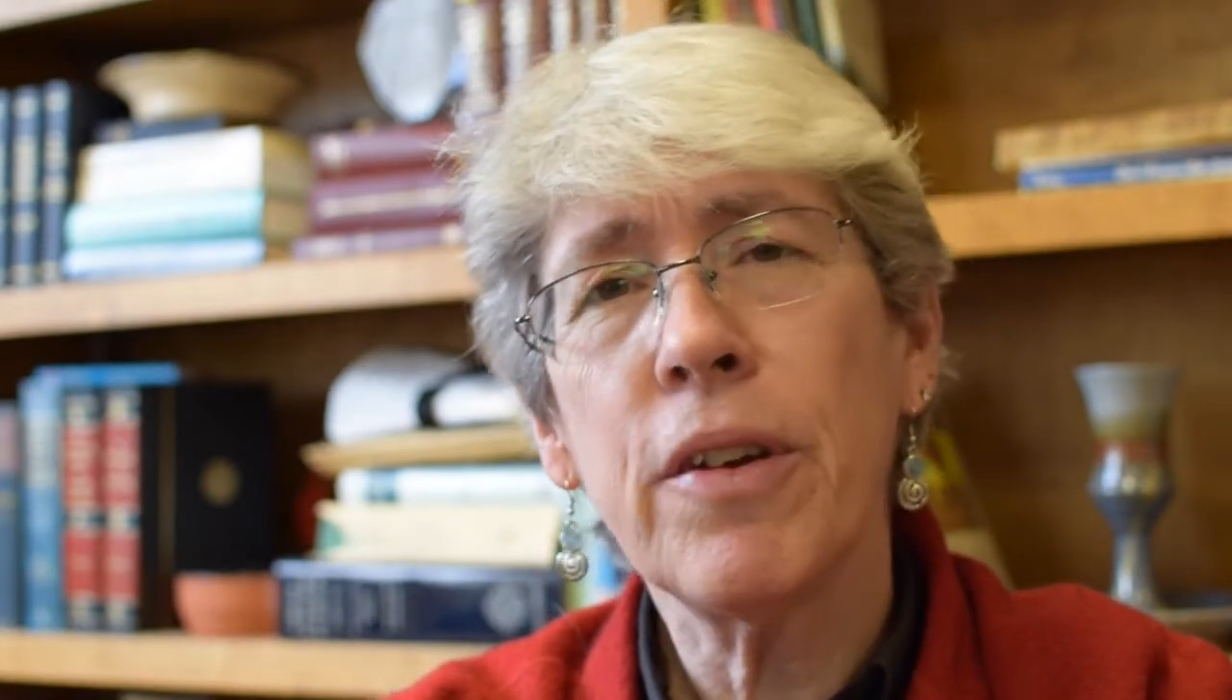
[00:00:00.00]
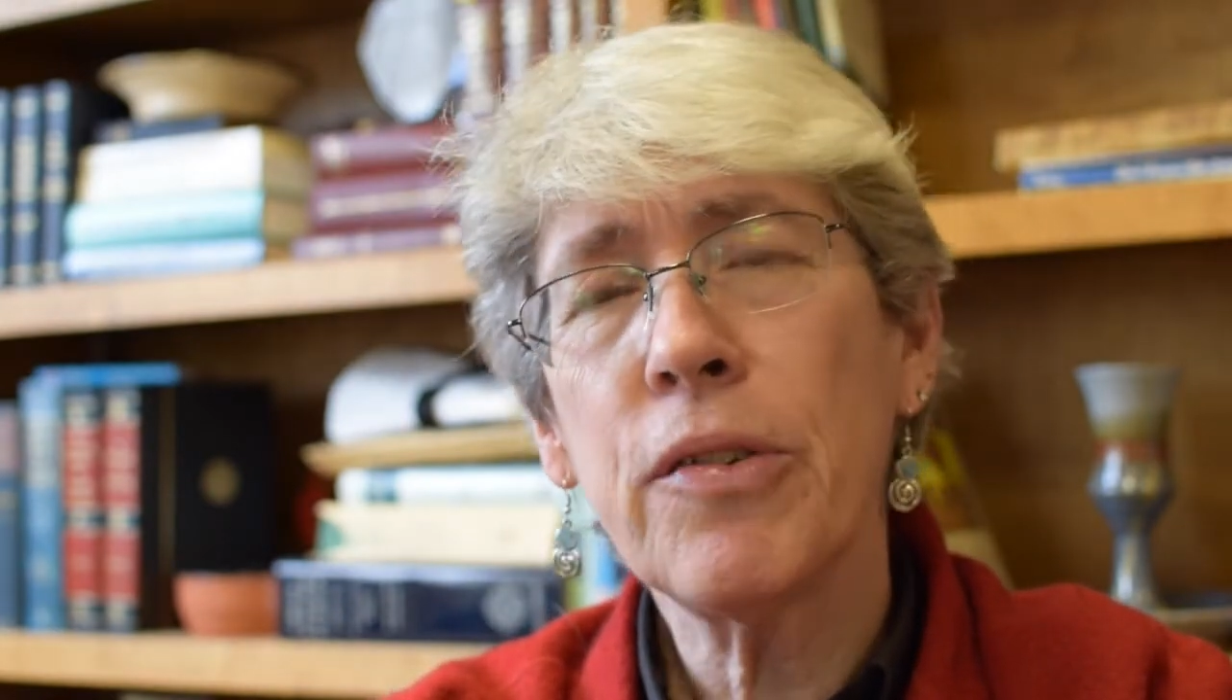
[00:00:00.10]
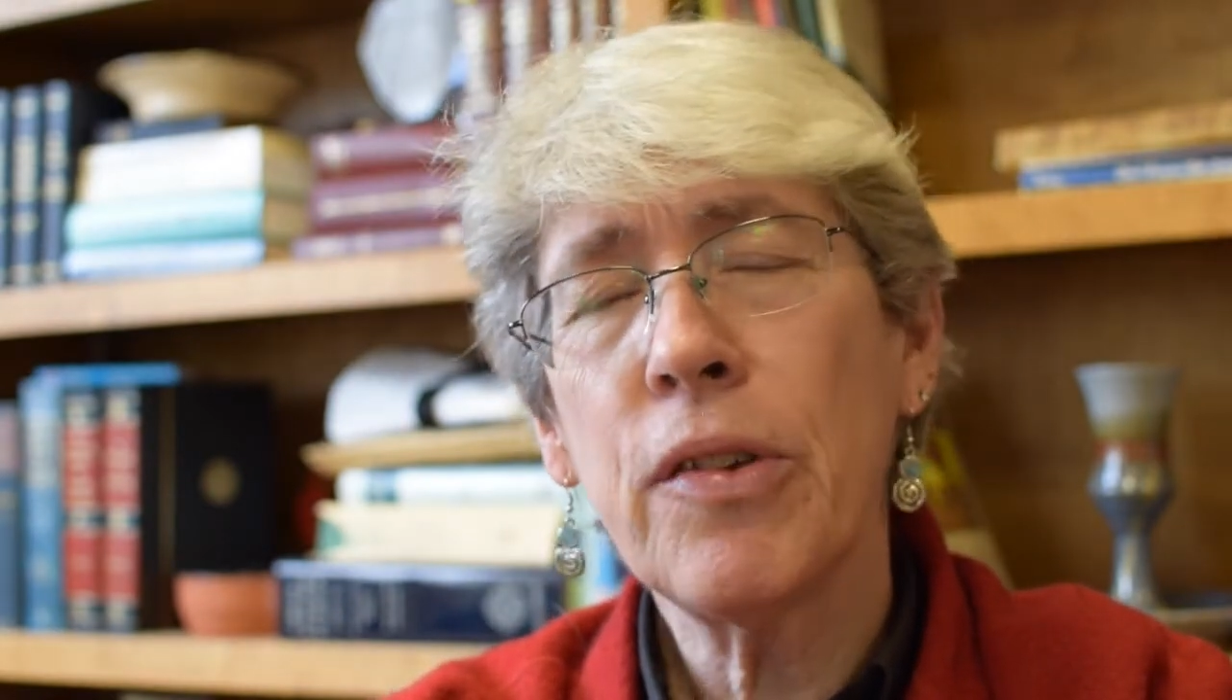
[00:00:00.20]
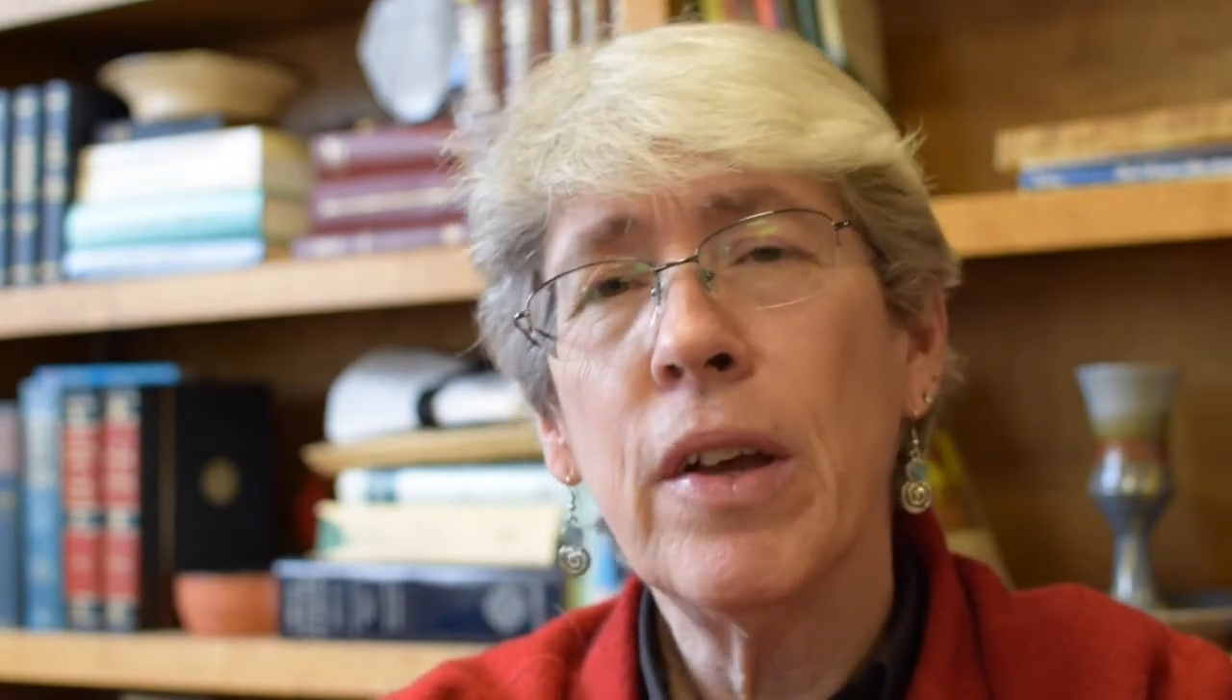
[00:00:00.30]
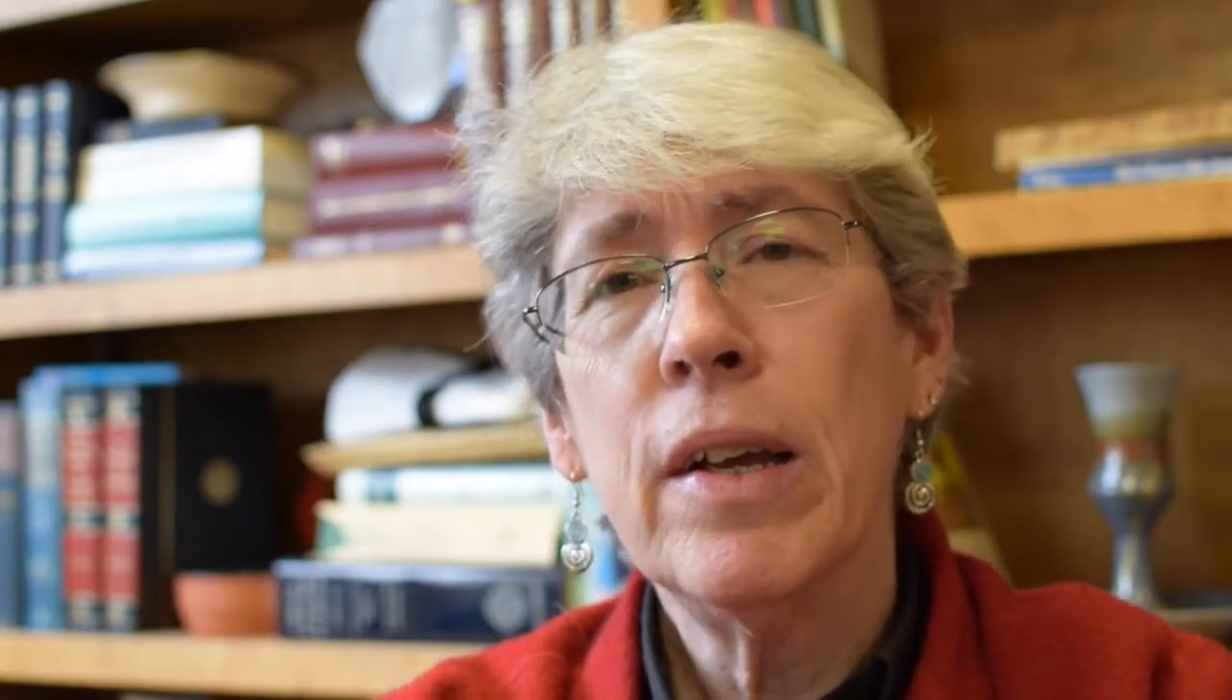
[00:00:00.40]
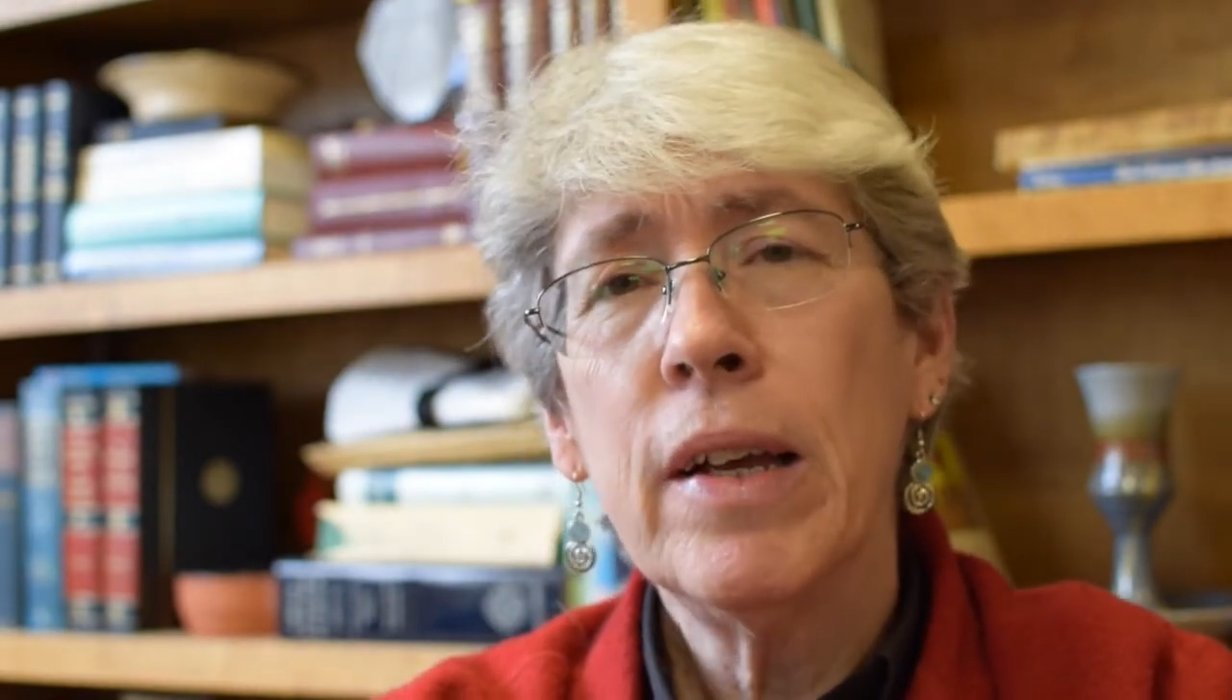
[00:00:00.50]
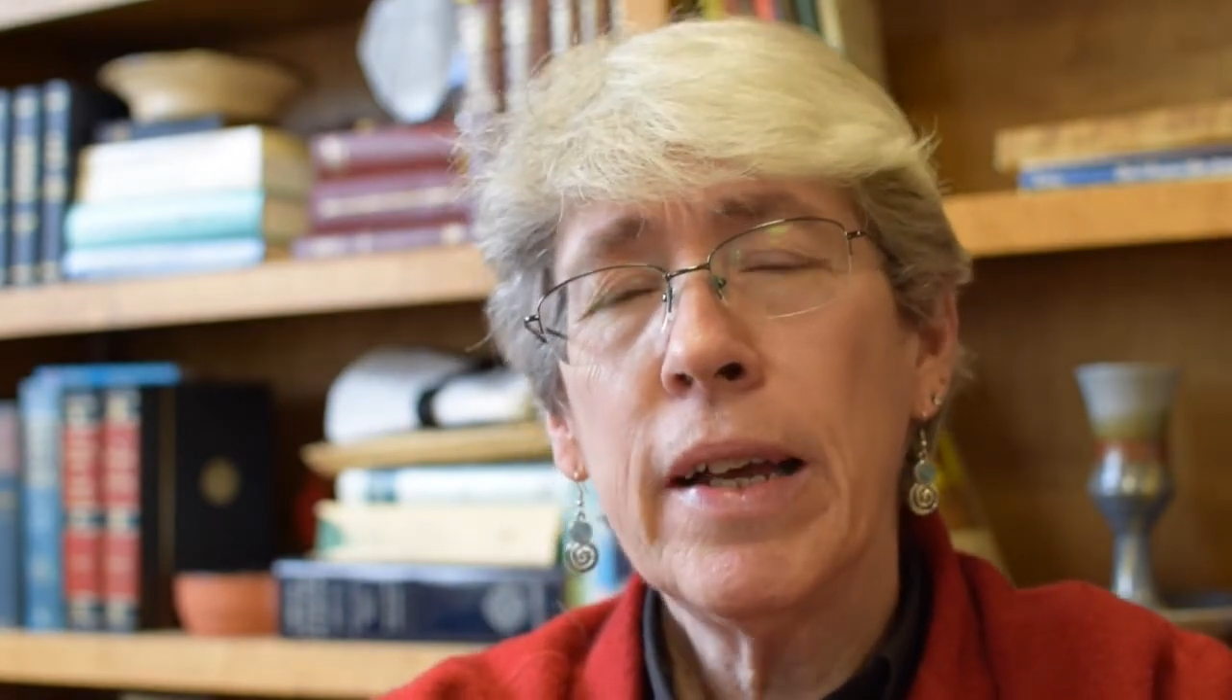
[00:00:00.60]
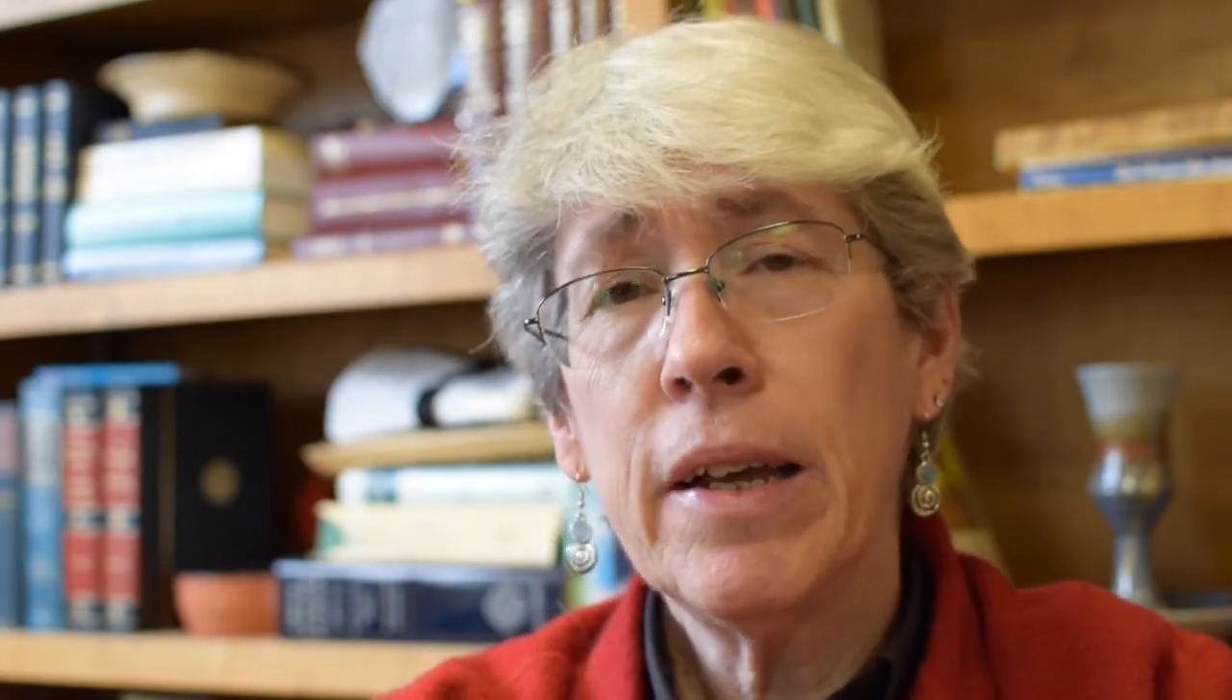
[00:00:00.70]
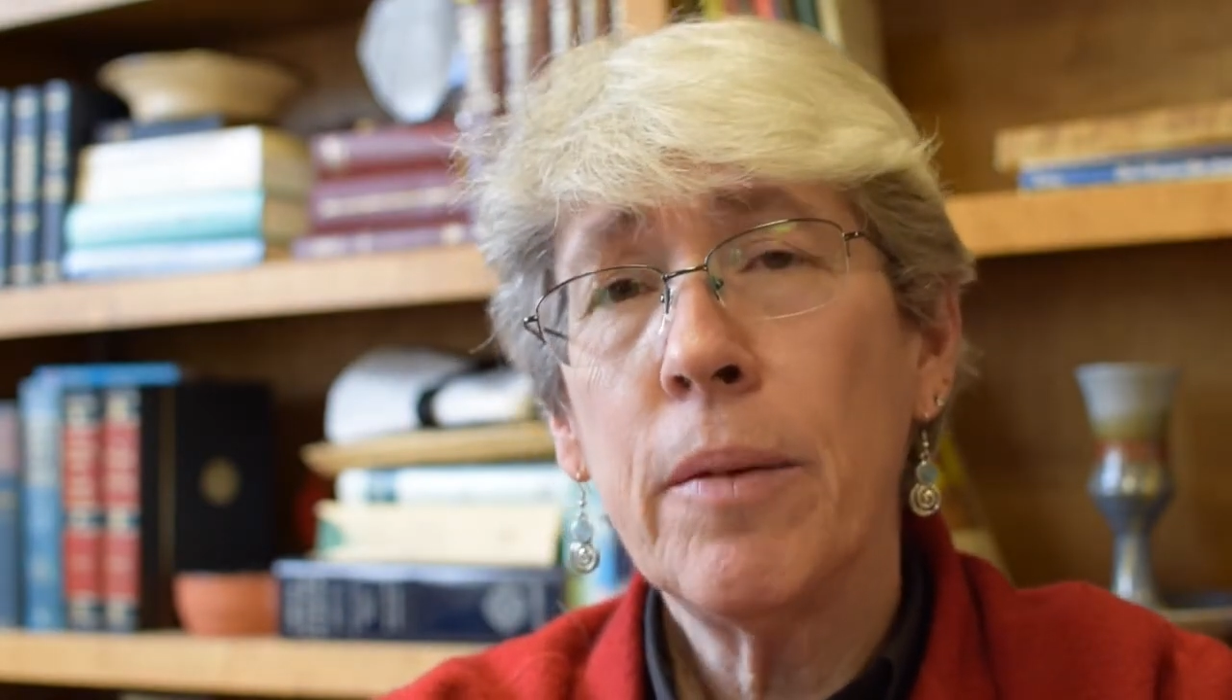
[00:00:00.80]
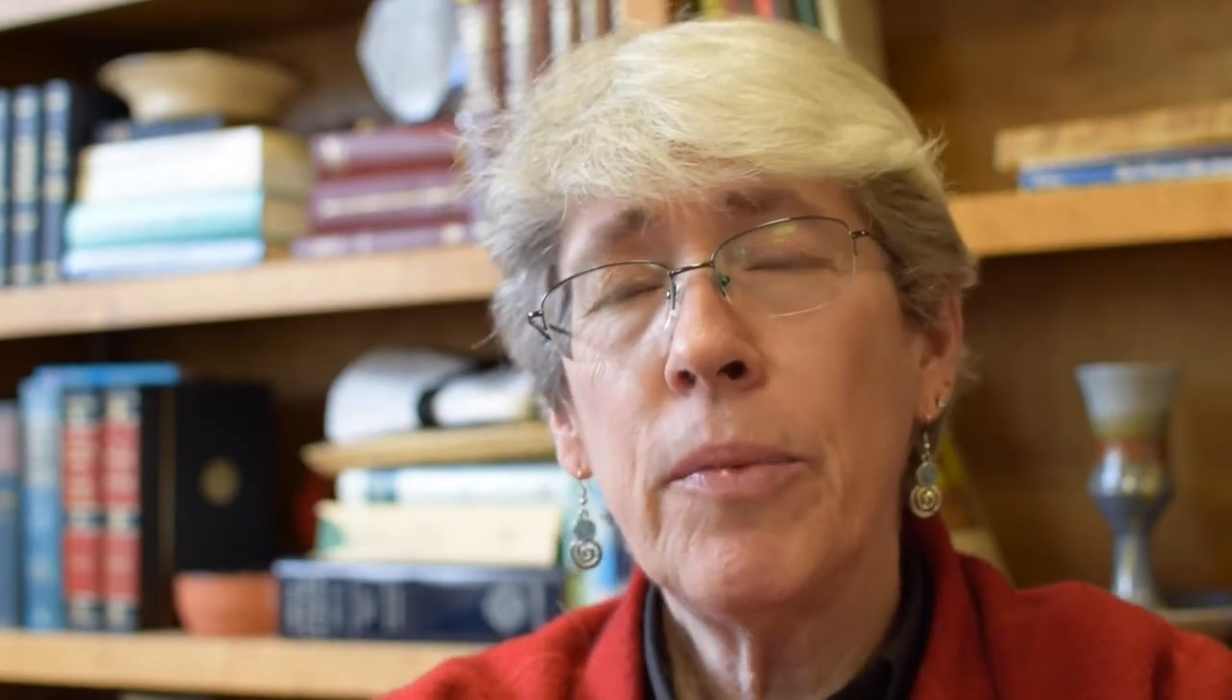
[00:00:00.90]
There's
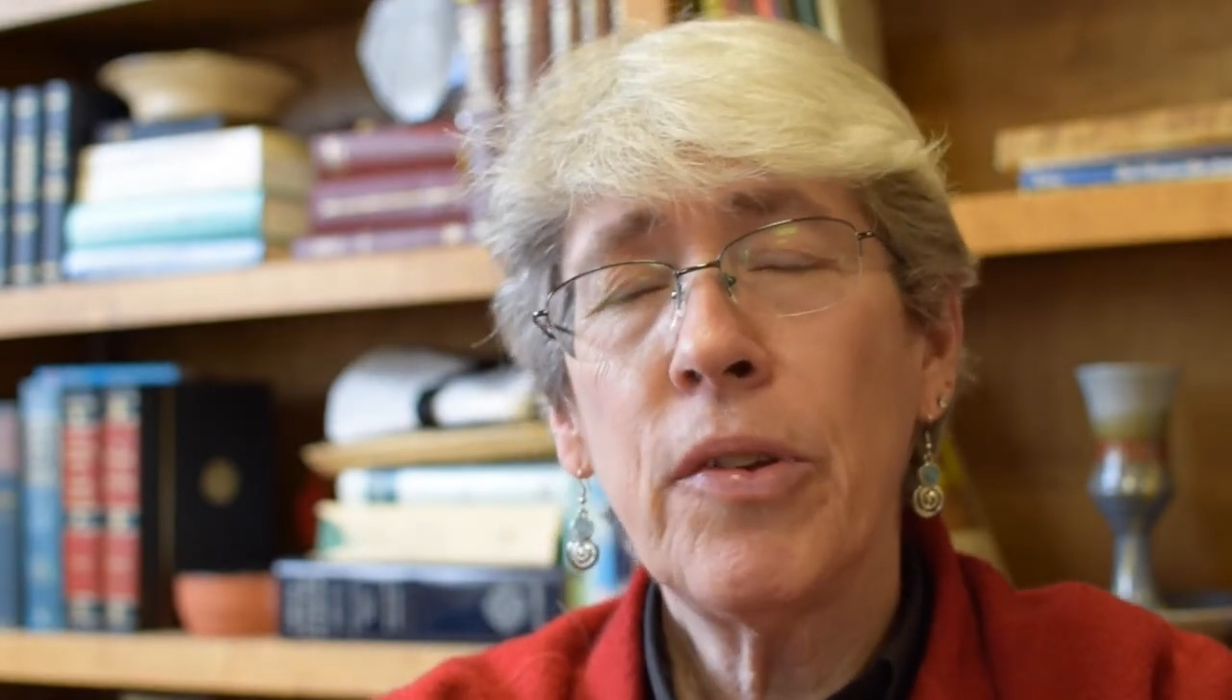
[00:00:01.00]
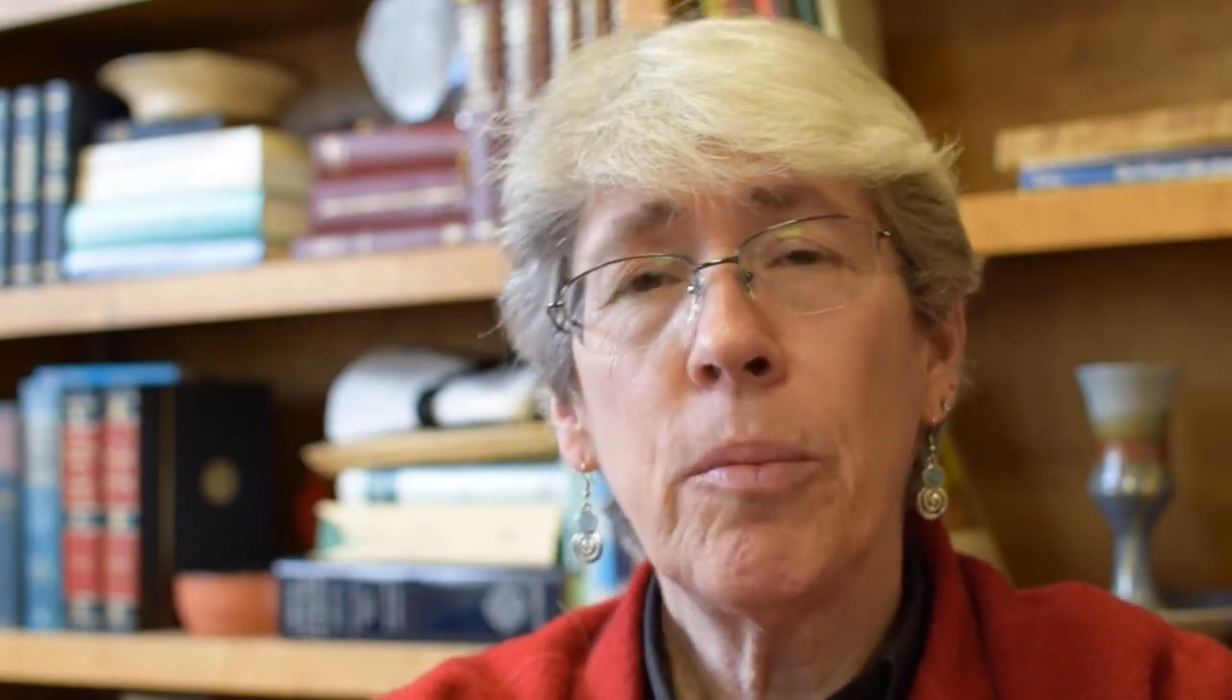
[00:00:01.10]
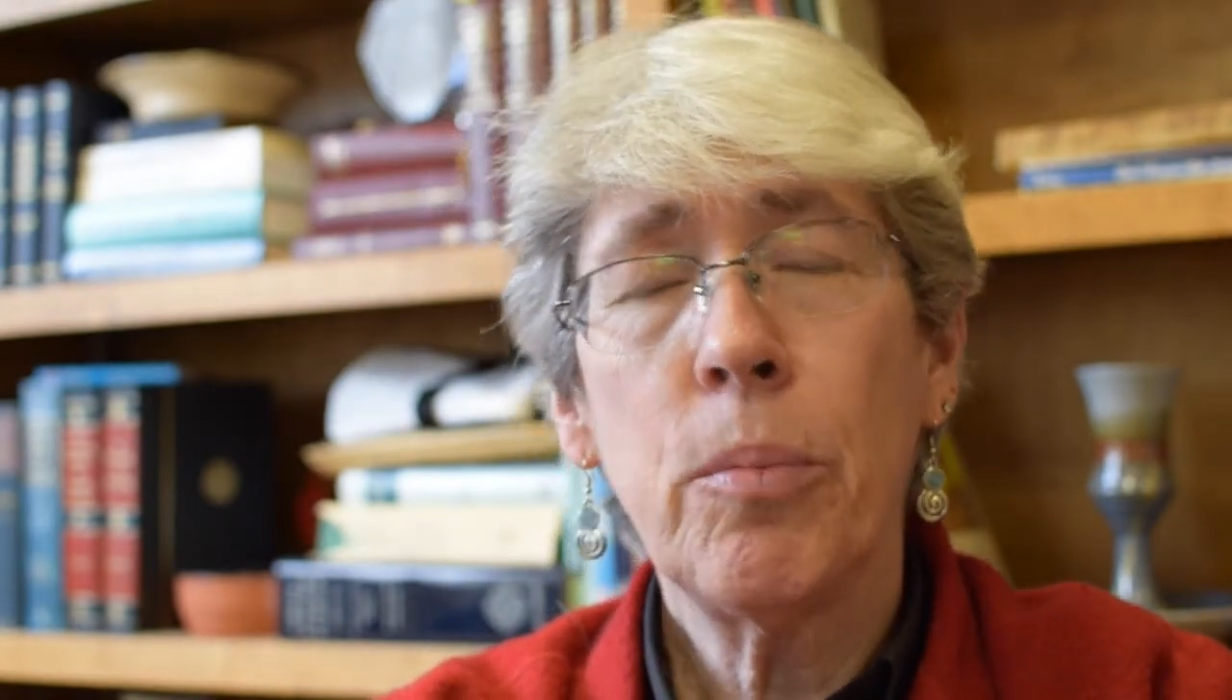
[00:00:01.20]
hymns and